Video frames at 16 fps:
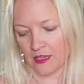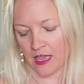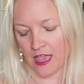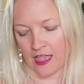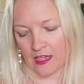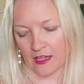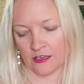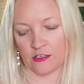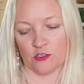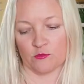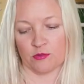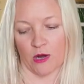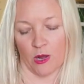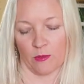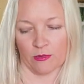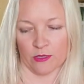And you
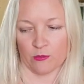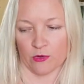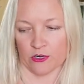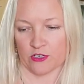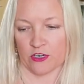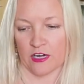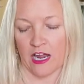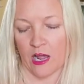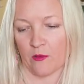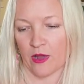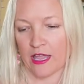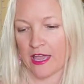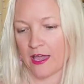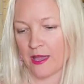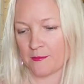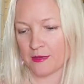probably wonder how I
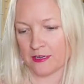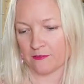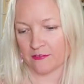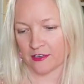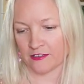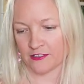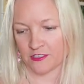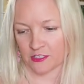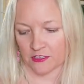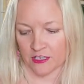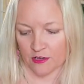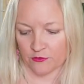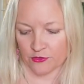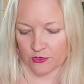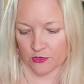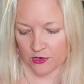am and if I still
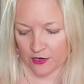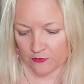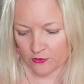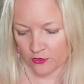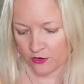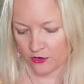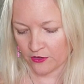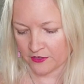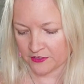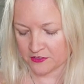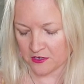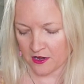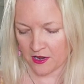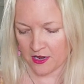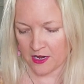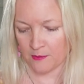love you after all this
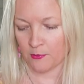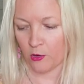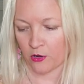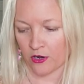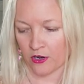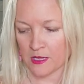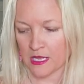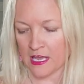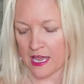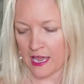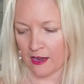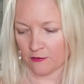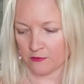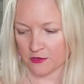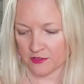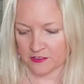time or
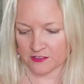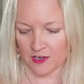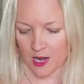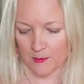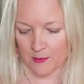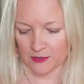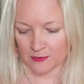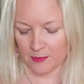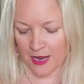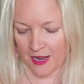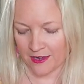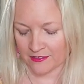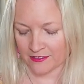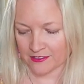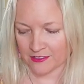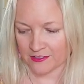after this time has
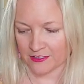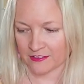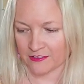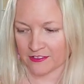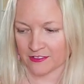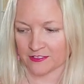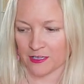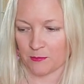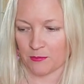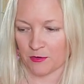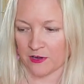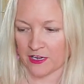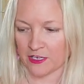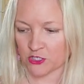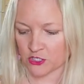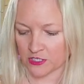passed since the
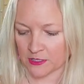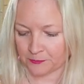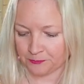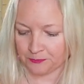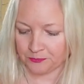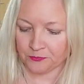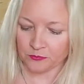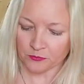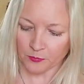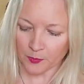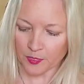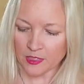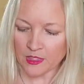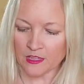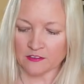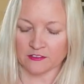separation,
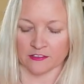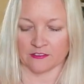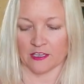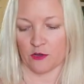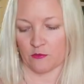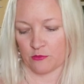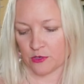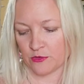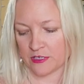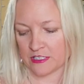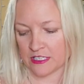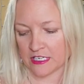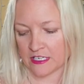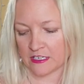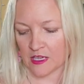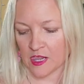since I ruined
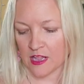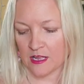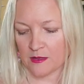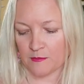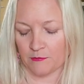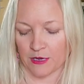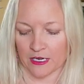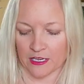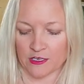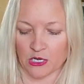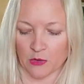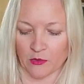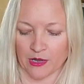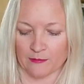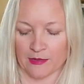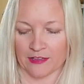it. But I
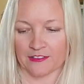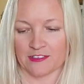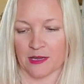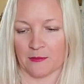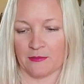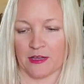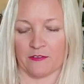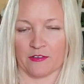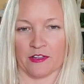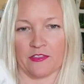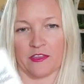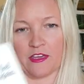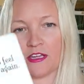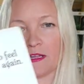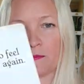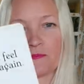know I messed up
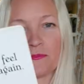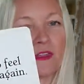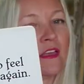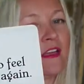everything.